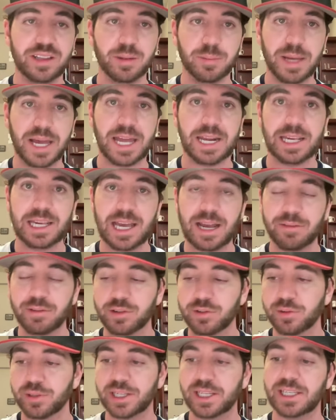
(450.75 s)
the batting
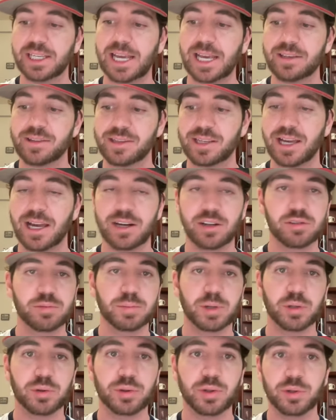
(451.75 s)
average for Nick Castellanos,
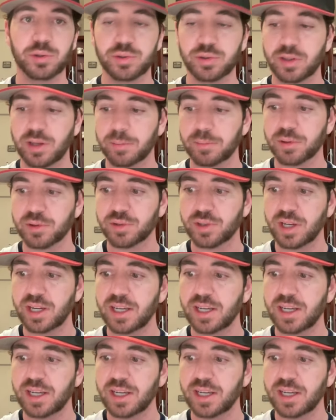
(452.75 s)
both those numbers